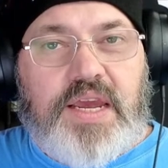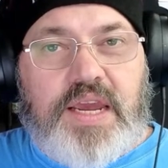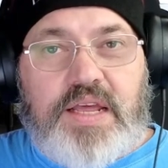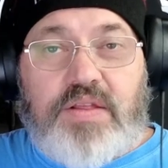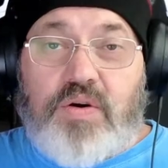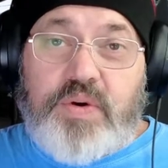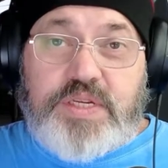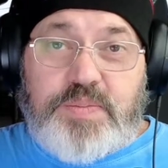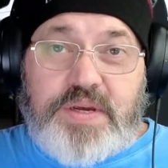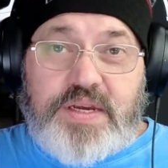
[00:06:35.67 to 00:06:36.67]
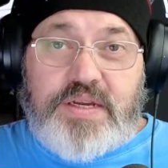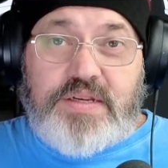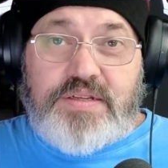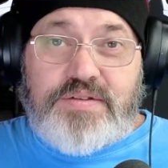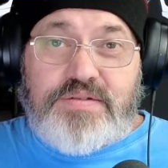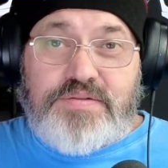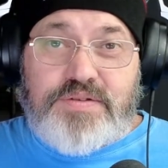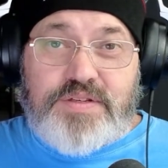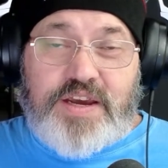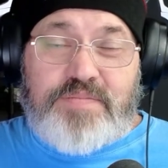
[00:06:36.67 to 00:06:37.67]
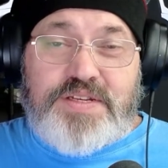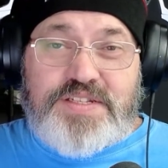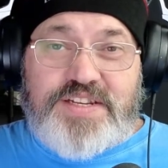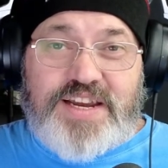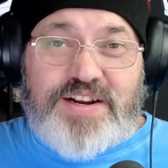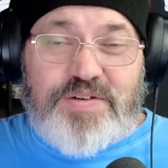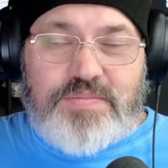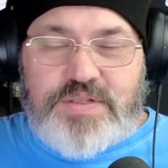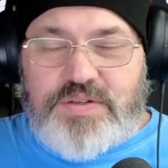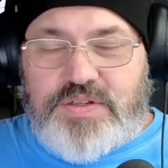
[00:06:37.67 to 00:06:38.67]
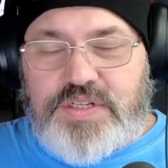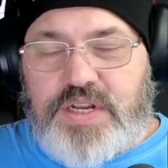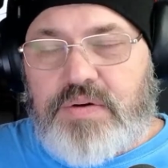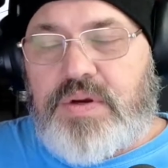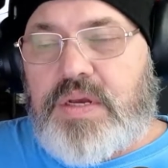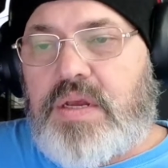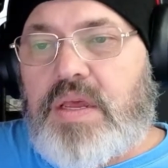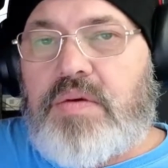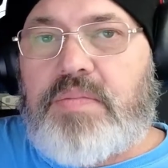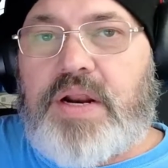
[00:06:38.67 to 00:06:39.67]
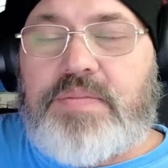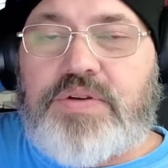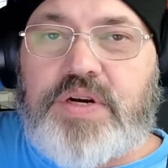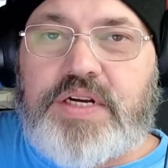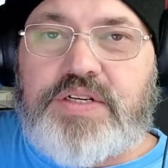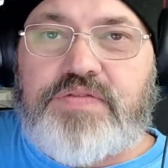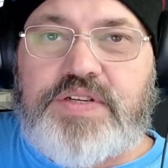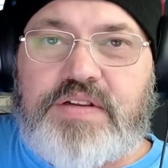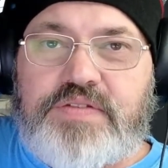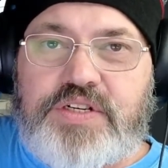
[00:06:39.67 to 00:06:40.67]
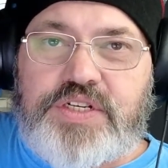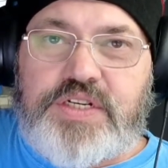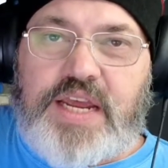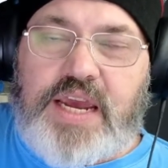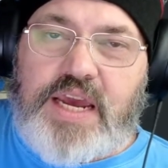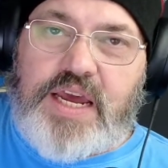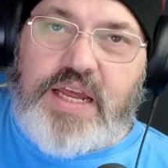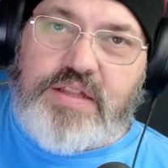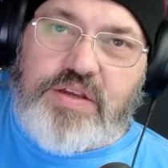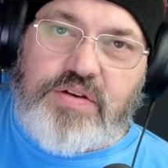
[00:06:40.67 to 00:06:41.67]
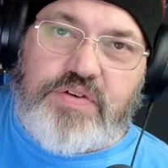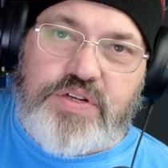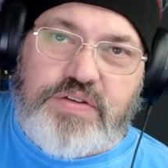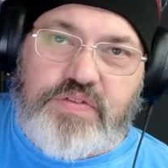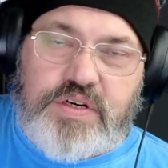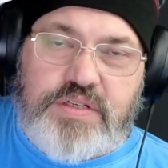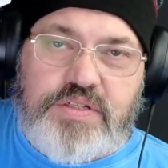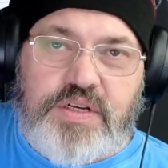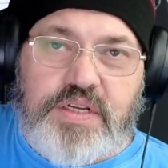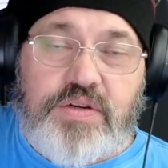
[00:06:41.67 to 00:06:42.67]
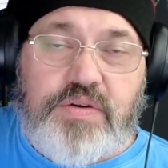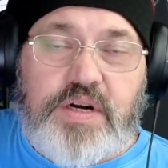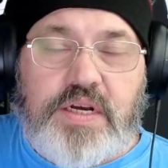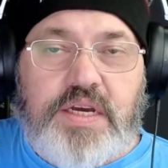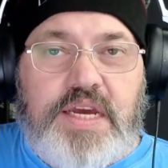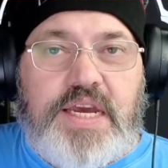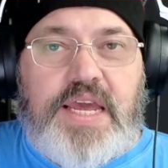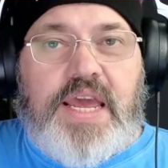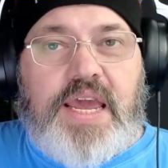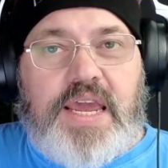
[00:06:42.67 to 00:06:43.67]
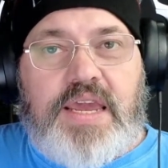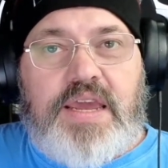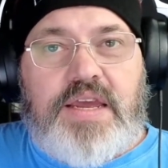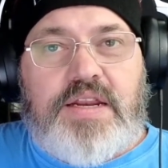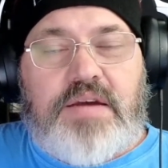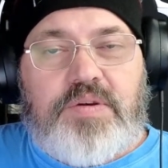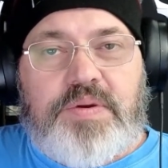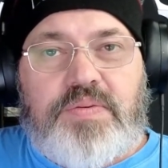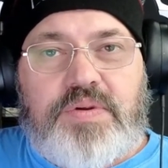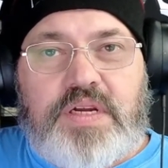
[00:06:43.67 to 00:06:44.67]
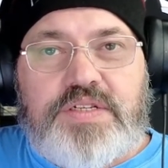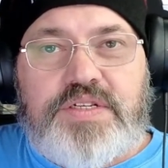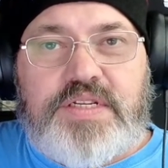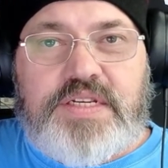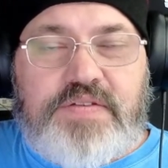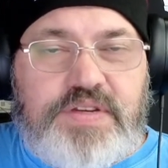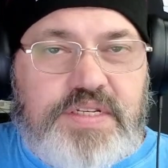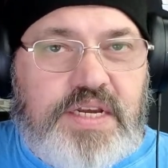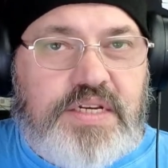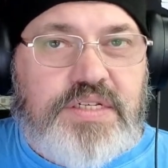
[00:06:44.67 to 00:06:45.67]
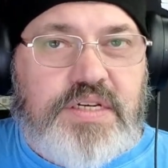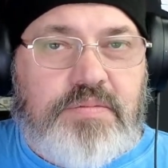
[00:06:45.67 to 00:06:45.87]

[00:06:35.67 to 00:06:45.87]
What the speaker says: And the whole week's I've been stuck at home due to snow. But I'm the director of television at the University of Arkansas at Little Rock. And I'm going to be relaunching the TV station.